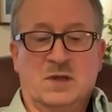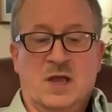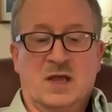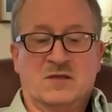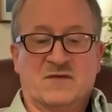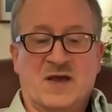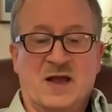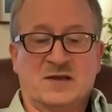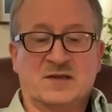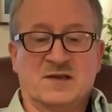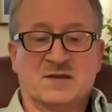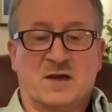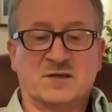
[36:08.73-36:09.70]
And the fact
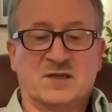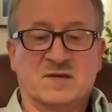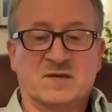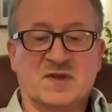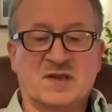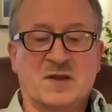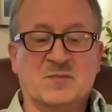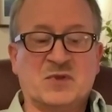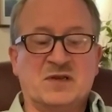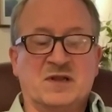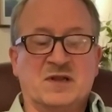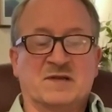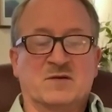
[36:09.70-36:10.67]
is, autism simply
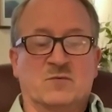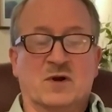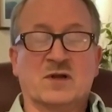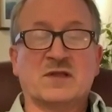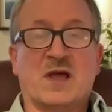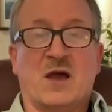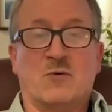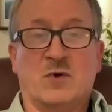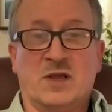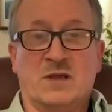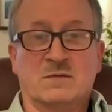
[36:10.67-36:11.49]
doesn't work that way.